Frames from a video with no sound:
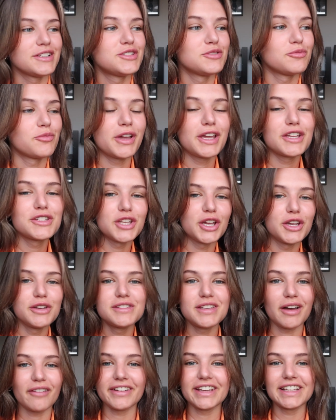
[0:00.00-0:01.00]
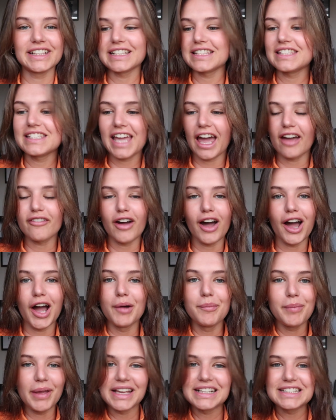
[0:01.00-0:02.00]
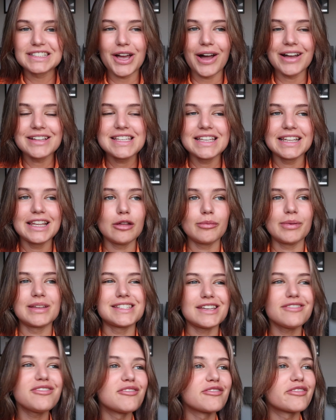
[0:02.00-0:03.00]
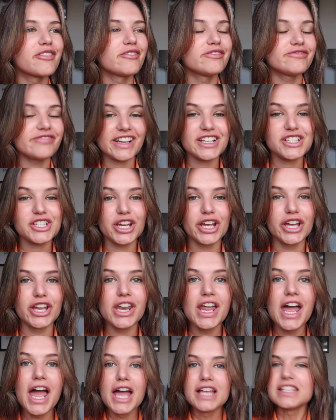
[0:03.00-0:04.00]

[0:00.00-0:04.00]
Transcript: we could do something together a bit exciting, a little bit different from fashion.